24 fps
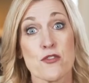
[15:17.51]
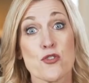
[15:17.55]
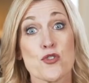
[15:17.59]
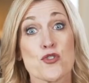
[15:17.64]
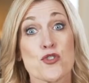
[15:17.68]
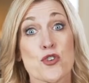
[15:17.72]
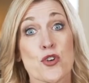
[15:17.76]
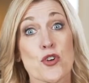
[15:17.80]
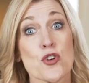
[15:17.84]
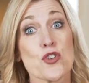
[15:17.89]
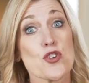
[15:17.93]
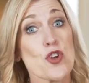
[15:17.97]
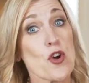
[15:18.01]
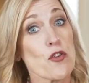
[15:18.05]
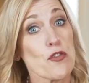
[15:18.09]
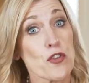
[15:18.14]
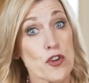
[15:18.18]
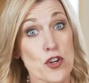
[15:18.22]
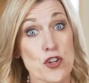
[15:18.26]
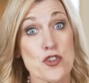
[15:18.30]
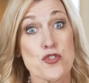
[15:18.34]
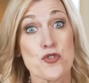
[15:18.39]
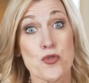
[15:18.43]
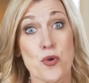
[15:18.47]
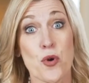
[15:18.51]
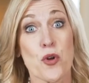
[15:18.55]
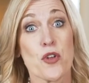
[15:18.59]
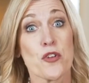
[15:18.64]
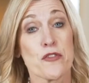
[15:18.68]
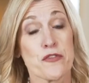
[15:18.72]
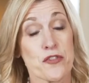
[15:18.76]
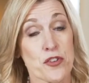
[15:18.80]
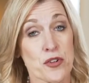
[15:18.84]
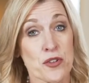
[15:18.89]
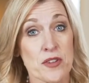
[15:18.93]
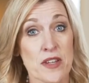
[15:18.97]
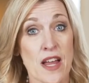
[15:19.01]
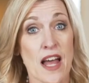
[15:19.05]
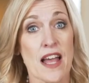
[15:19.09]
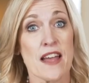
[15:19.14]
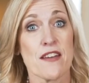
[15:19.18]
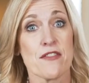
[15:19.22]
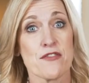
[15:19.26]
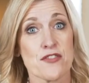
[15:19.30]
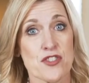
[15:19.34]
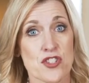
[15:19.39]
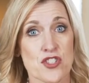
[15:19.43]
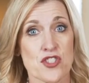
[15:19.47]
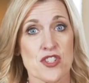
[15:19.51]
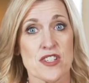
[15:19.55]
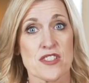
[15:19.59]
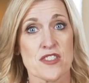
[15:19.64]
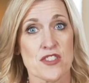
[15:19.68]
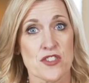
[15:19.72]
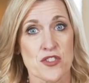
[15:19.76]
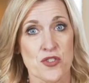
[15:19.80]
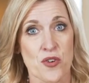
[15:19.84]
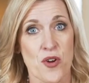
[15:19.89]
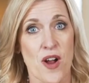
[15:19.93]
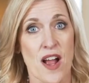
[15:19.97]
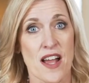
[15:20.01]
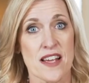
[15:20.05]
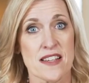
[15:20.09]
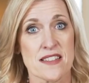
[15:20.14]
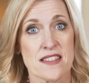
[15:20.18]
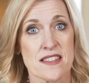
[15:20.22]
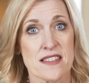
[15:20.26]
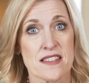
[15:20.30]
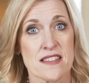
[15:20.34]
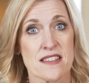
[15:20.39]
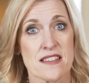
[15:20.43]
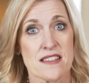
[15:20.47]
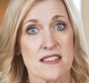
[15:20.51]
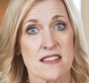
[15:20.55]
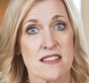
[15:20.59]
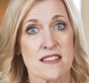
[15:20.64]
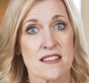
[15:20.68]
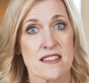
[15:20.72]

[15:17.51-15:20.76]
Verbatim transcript: you turned over control of your life to Jesus Christ?